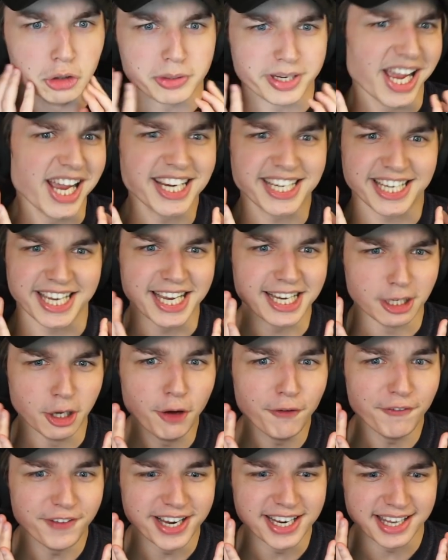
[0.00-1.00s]
You can't kick
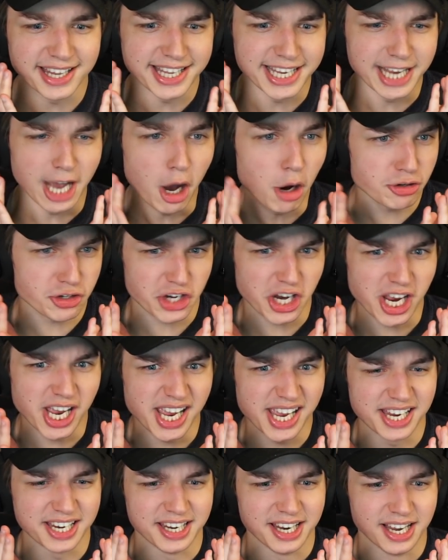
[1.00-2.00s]
Luffy into the
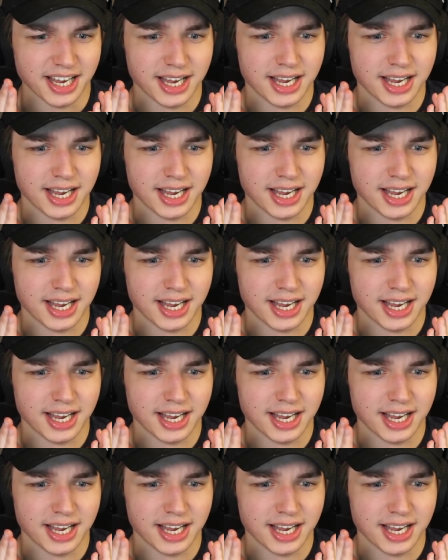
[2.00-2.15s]
ocean!